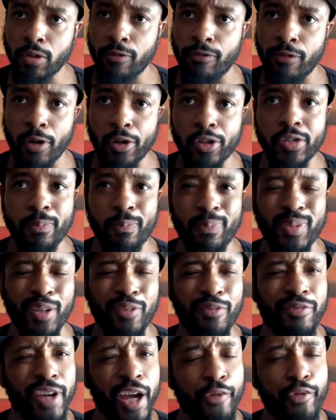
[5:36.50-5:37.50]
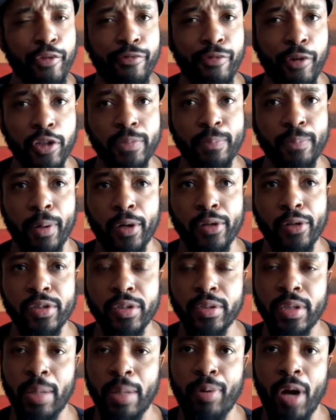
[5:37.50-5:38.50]
The very first
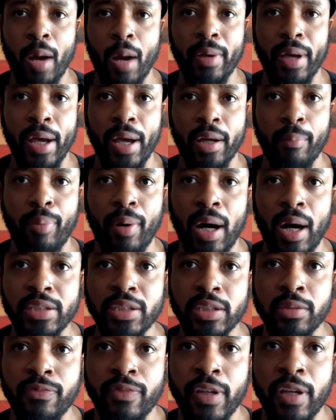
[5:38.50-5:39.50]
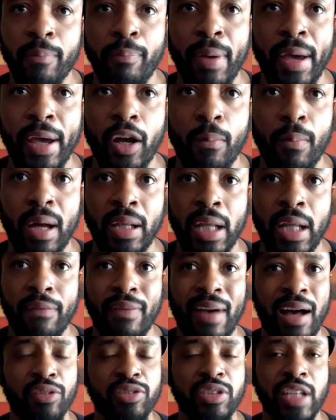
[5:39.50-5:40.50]
person that probably had a positive impact on my life
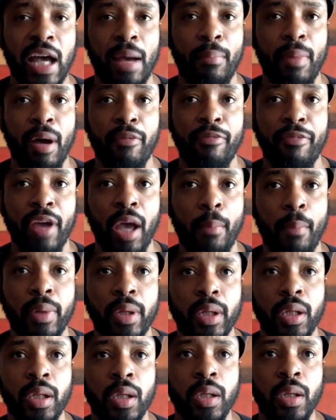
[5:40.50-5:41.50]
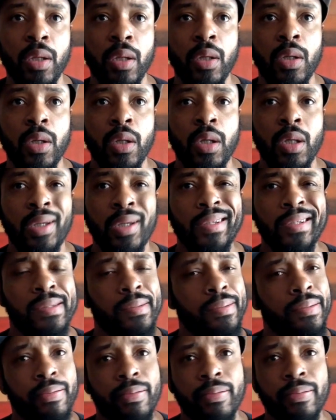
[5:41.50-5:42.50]
outside my family,
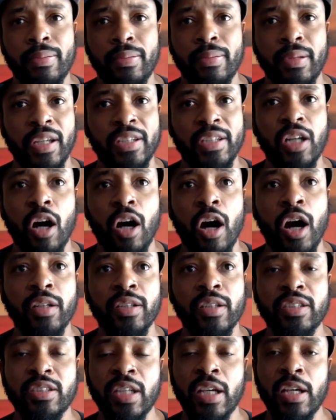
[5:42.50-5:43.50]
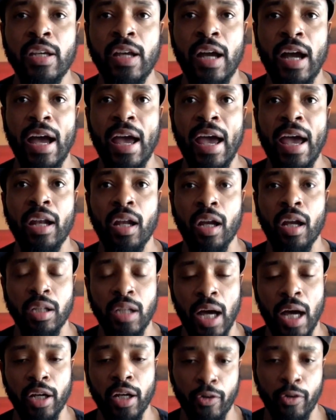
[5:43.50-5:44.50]
it's hard to say. I had a
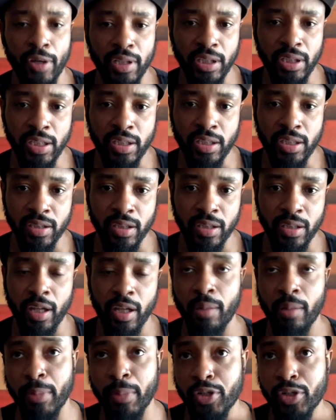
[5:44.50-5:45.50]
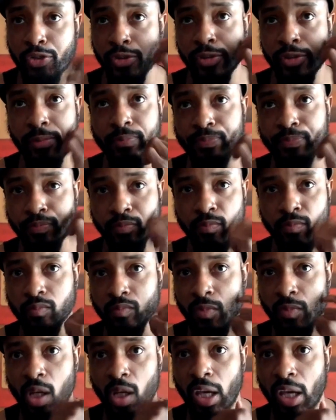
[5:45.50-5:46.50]
lot of great teachers in elementary,
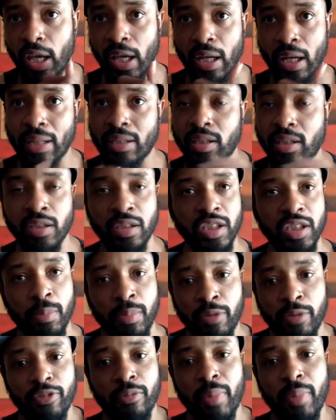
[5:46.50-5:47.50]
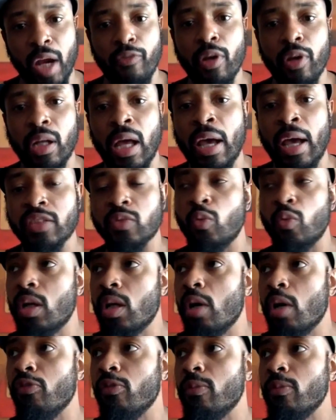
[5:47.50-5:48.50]
and I took something from every last one
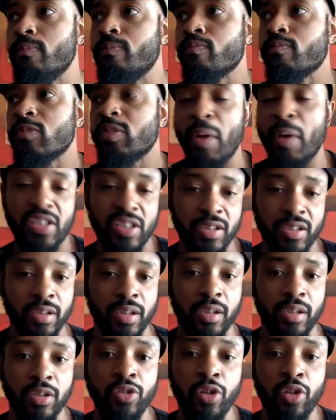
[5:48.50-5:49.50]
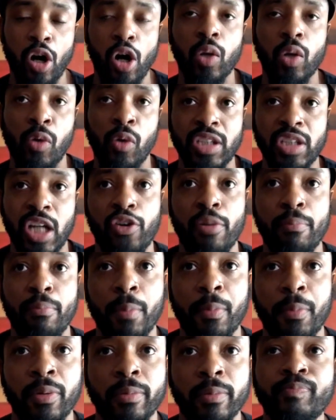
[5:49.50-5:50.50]
of them, especially, all the ones I
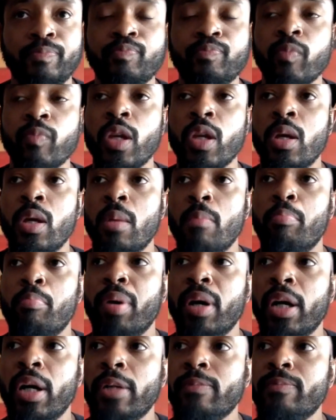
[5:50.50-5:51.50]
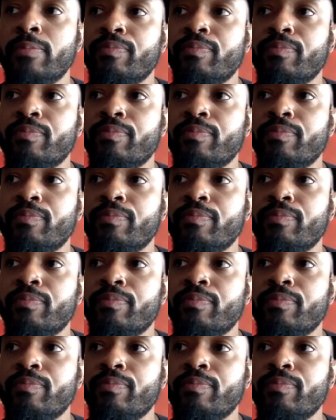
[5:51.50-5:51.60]
remember. But